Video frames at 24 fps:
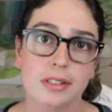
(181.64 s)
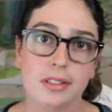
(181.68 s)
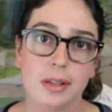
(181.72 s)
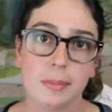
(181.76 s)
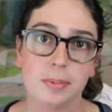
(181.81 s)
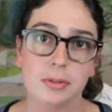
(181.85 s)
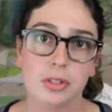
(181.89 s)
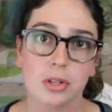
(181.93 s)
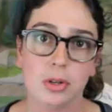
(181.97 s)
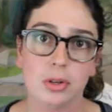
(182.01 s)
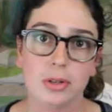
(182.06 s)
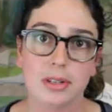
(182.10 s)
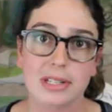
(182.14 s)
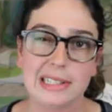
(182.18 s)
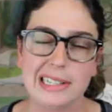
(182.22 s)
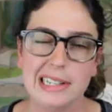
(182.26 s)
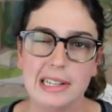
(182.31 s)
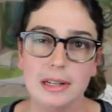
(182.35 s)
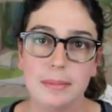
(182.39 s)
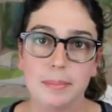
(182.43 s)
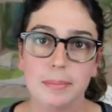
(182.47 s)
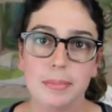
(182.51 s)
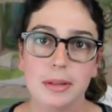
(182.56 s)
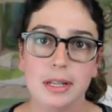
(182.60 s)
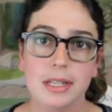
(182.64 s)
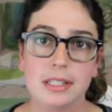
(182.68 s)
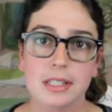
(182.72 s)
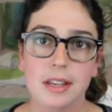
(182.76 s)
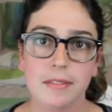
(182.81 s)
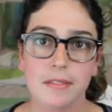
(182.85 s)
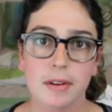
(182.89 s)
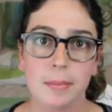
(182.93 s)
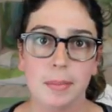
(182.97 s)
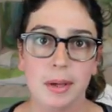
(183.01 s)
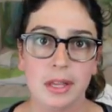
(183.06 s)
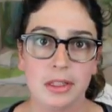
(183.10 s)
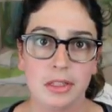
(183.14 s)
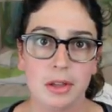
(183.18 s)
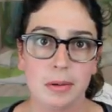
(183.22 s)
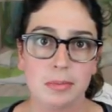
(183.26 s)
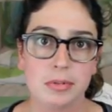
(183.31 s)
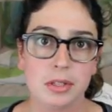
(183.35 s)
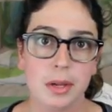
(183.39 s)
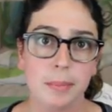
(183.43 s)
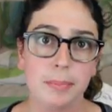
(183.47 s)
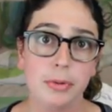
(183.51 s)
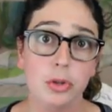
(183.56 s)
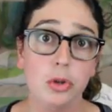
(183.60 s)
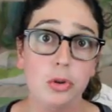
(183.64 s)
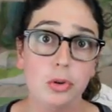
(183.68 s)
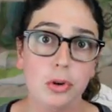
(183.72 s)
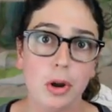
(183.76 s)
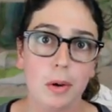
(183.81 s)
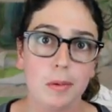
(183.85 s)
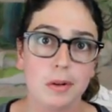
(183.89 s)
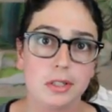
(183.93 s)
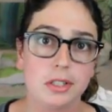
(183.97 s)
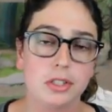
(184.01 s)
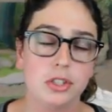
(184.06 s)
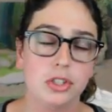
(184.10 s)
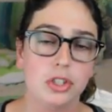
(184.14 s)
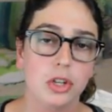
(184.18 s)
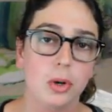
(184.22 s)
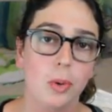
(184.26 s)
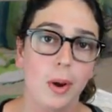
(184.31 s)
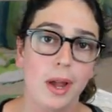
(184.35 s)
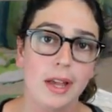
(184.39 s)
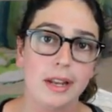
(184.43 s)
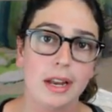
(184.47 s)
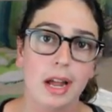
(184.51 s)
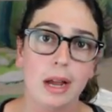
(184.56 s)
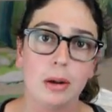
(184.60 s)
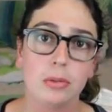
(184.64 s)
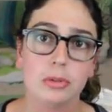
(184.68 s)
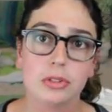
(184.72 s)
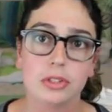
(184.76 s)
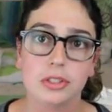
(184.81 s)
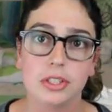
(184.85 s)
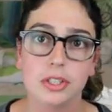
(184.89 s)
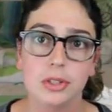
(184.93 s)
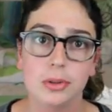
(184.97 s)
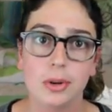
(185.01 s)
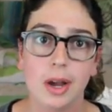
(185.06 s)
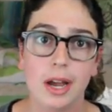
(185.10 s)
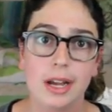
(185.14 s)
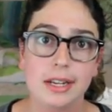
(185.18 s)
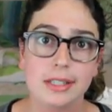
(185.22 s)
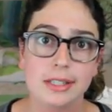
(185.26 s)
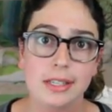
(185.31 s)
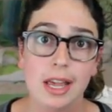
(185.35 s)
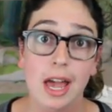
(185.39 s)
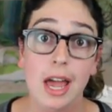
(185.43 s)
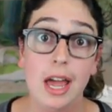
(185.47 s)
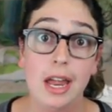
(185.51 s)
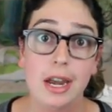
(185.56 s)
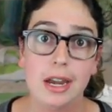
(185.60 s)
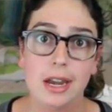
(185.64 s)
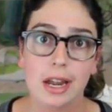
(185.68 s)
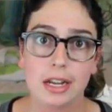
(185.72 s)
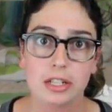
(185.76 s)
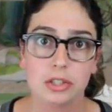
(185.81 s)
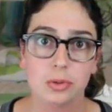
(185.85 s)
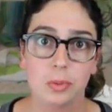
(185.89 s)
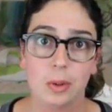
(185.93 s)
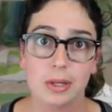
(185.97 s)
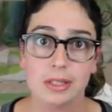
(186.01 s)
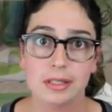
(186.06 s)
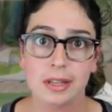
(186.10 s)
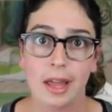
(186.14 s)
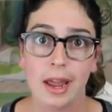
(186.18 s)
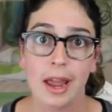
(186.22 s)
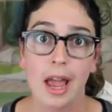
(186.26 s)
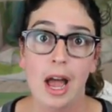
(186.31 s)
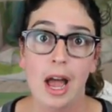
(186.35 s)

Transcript: this episode, please give it a big thumbs up. You know what to do, and I will see you guys next Wednesday.